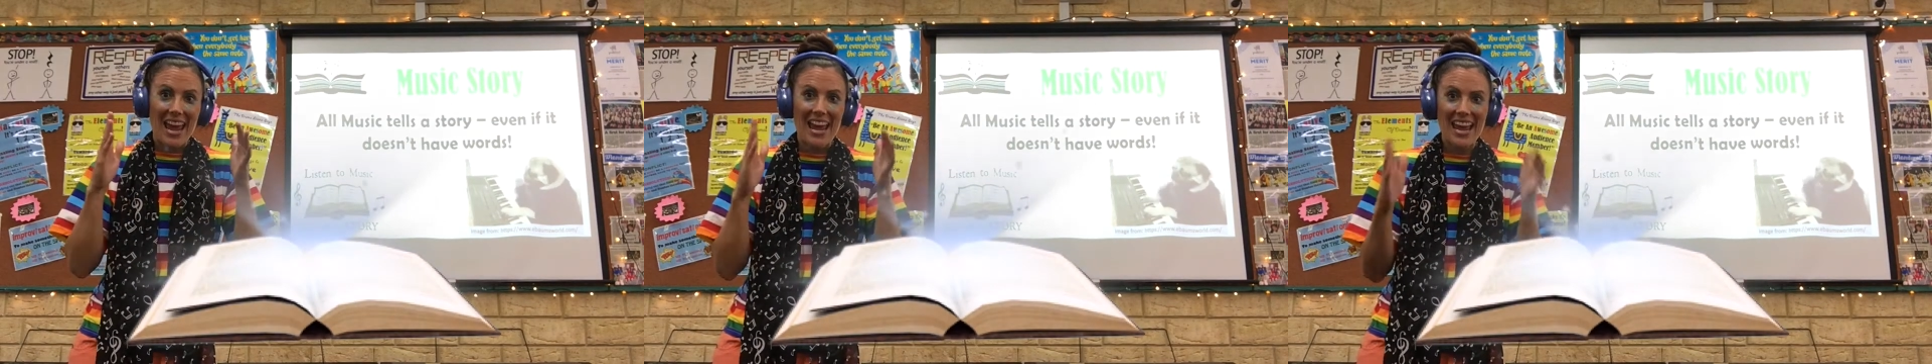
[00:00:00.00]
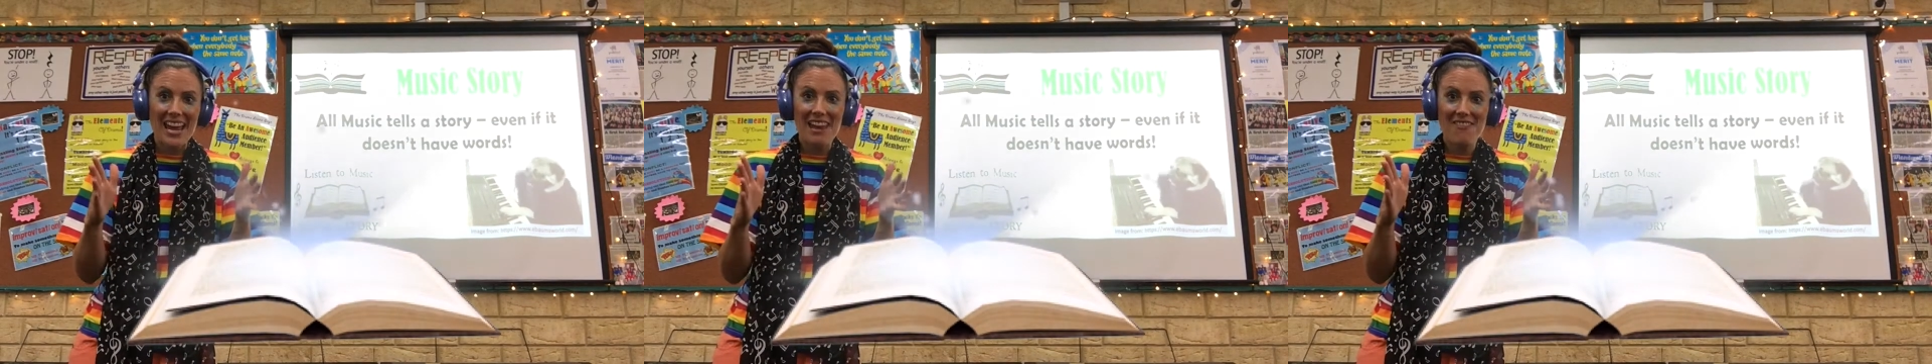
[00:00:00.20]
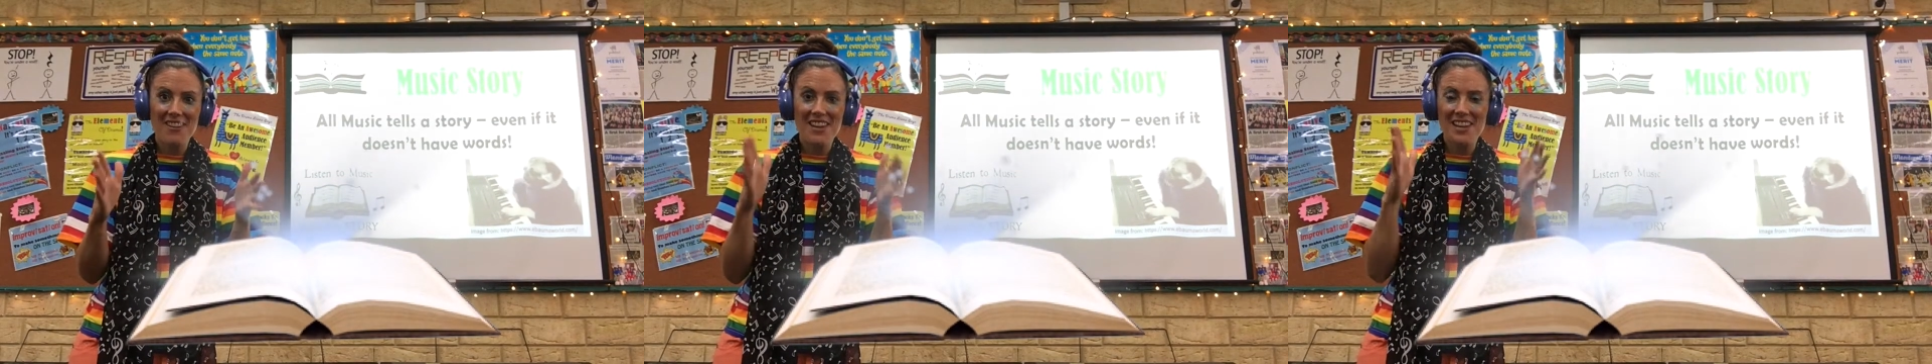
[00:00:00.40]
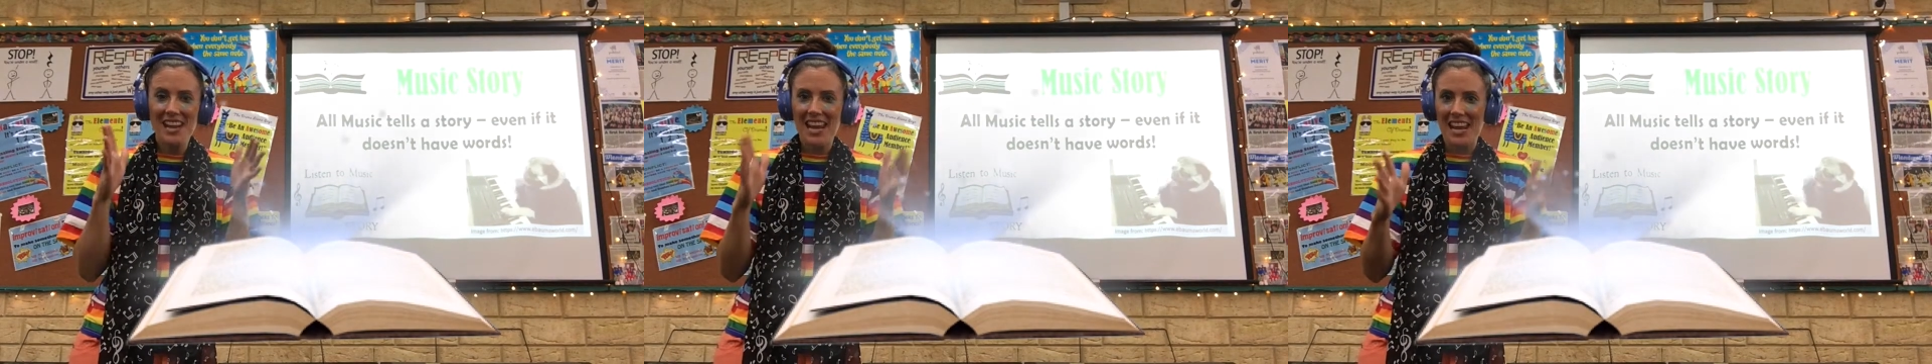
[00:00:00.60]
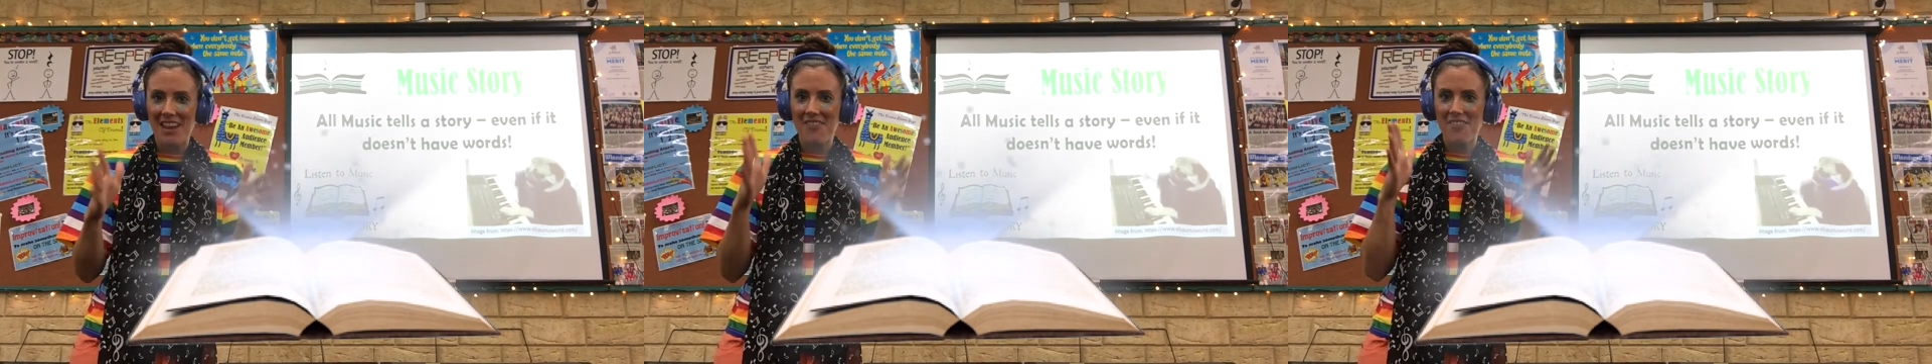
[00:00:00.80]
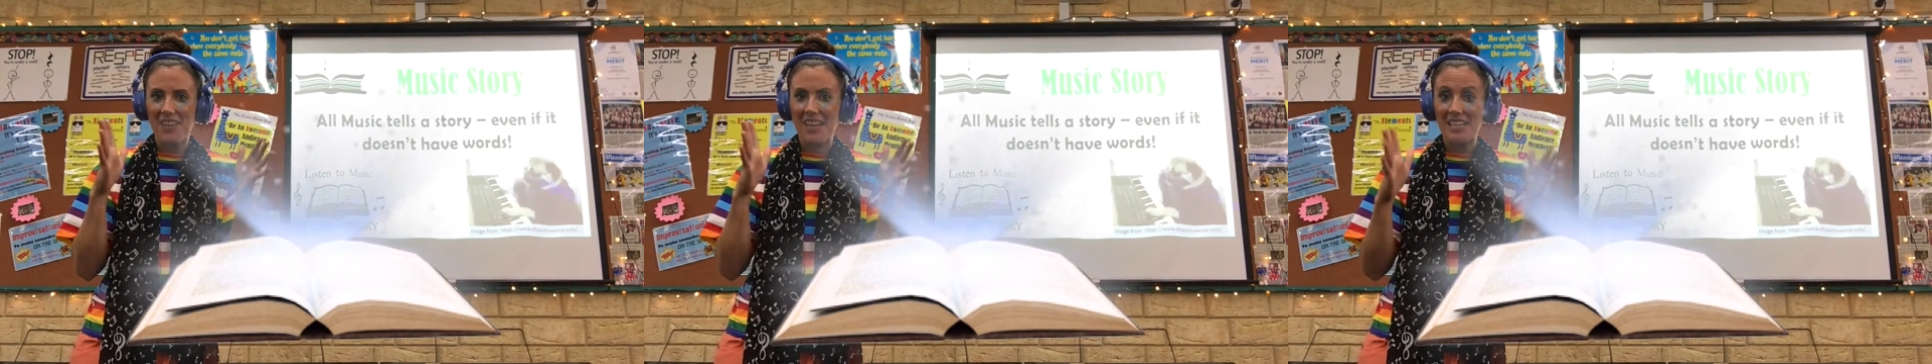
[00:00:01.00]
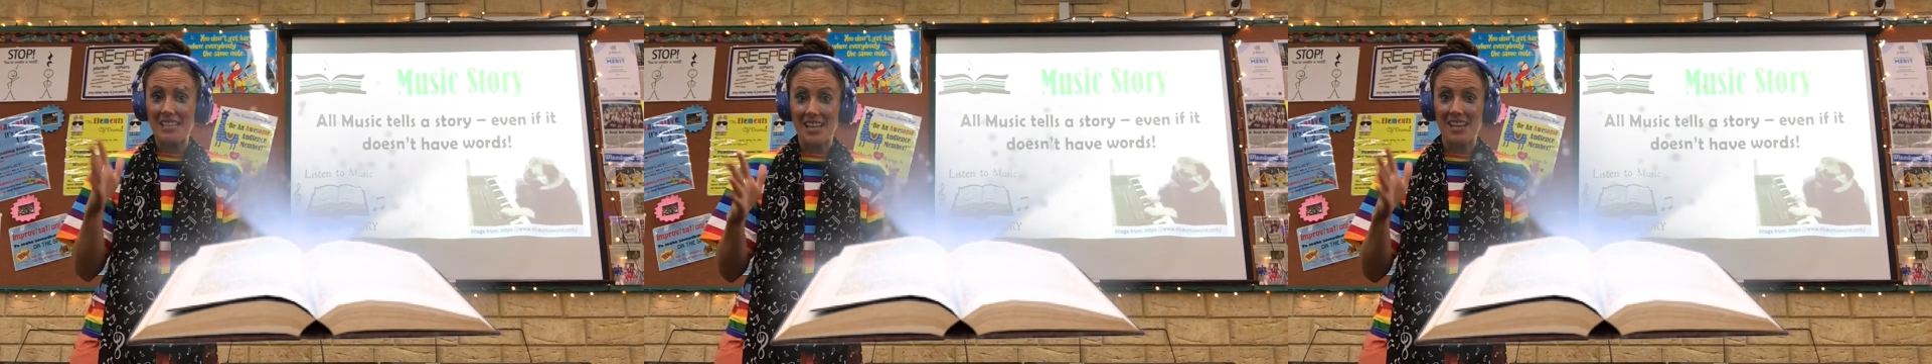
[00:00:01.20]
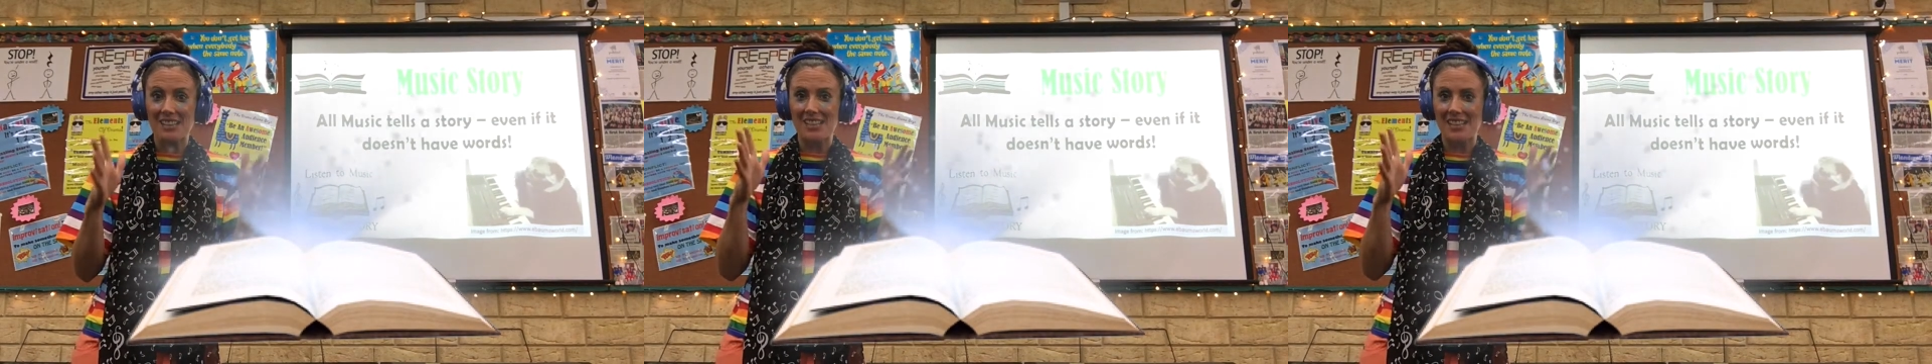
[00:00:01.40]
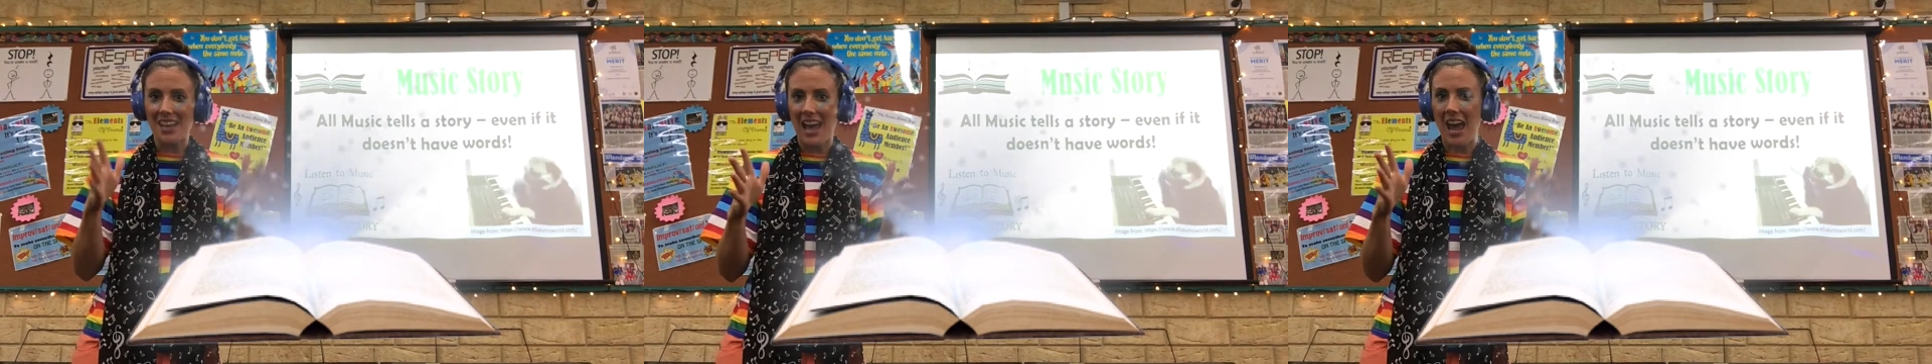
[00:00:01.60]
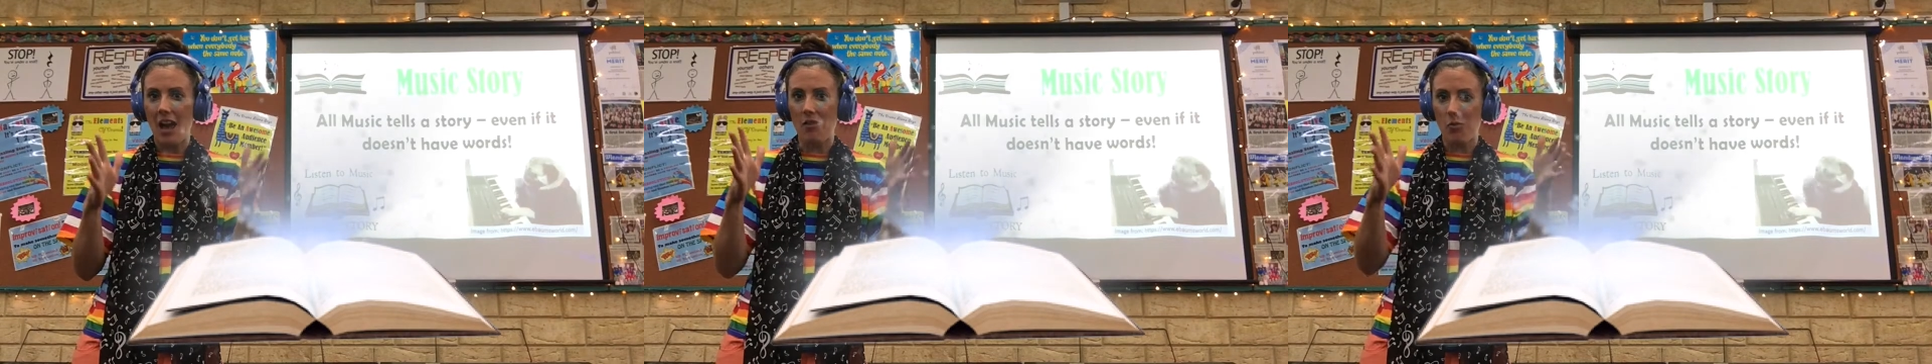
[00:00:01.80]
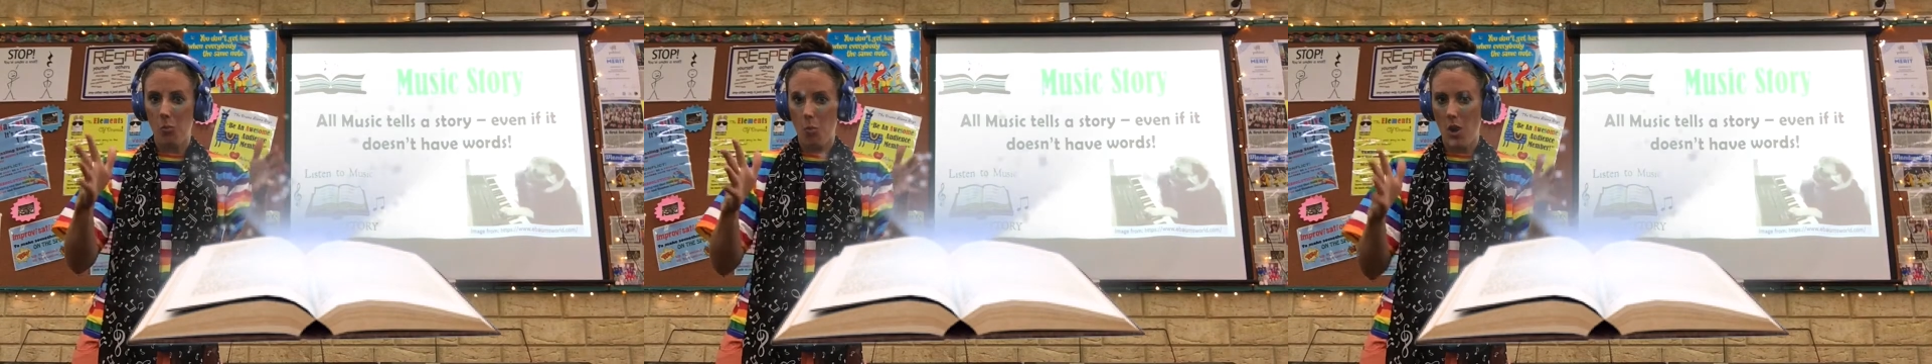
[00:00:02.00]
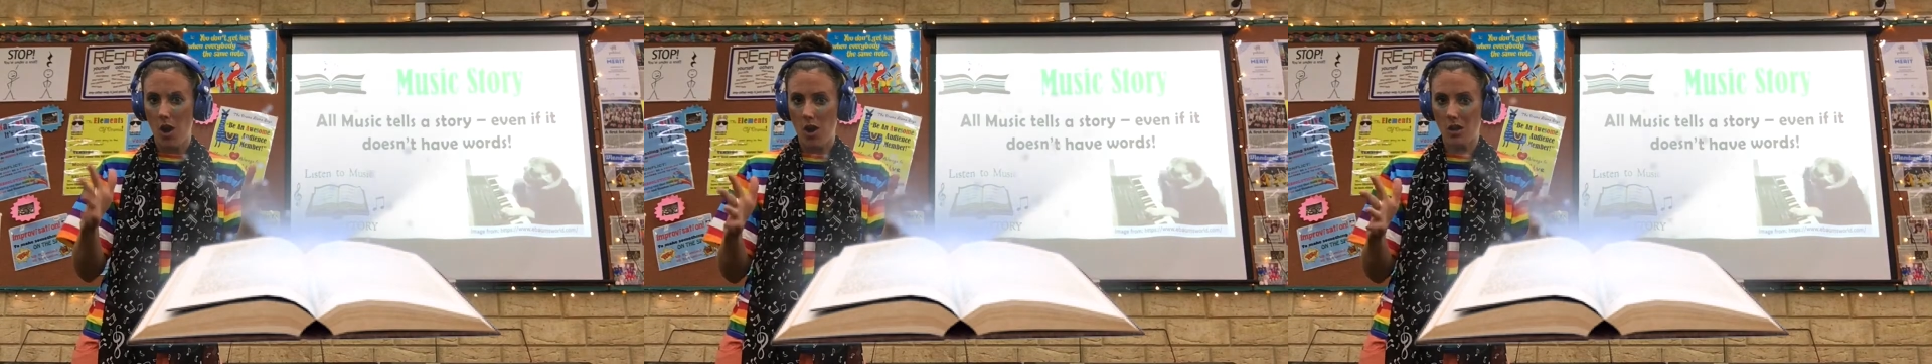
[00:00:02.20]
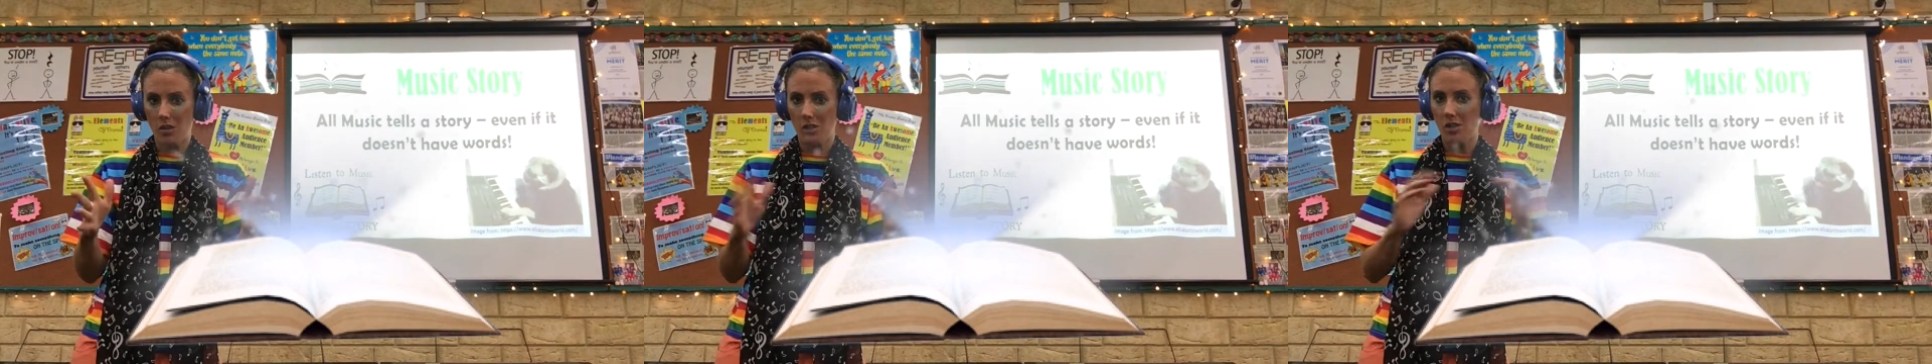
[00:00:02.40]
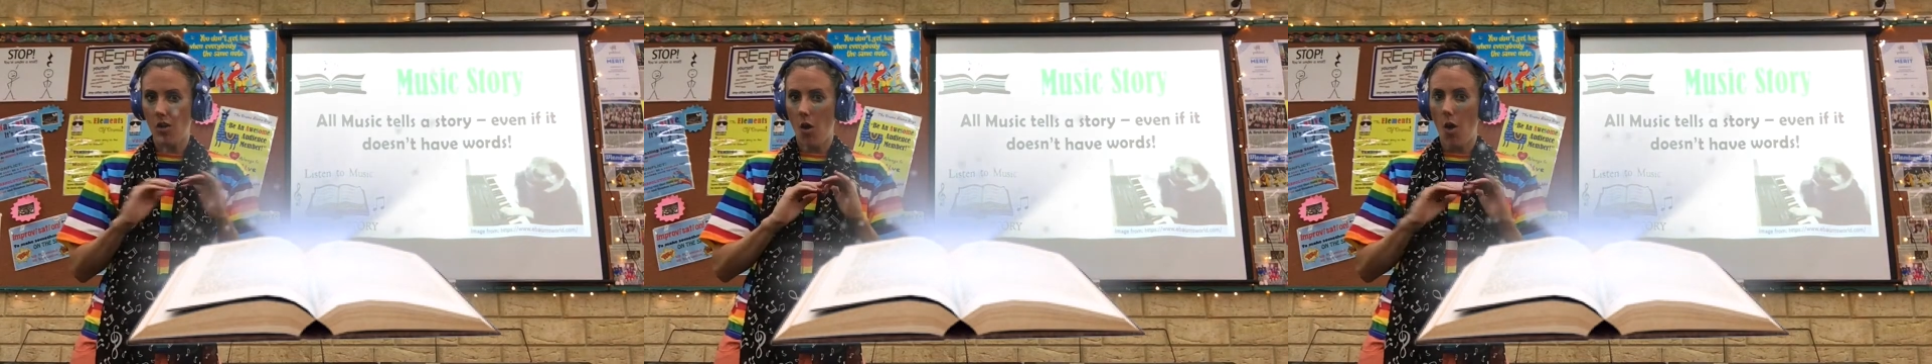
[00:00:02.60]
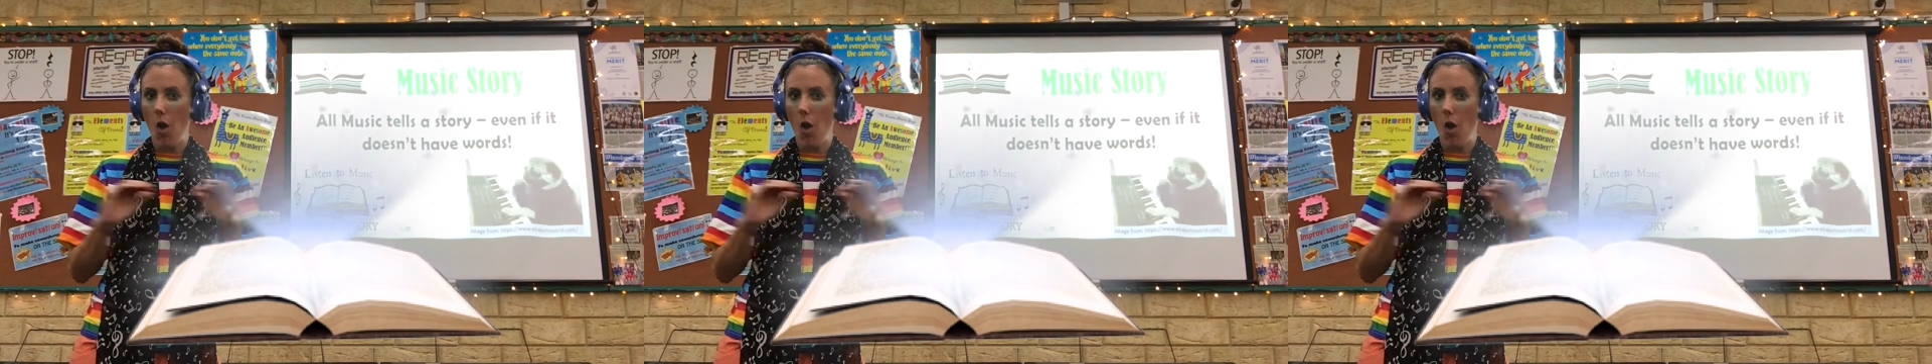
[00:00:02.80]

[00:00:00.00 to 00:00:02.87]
even if it doesn't have words.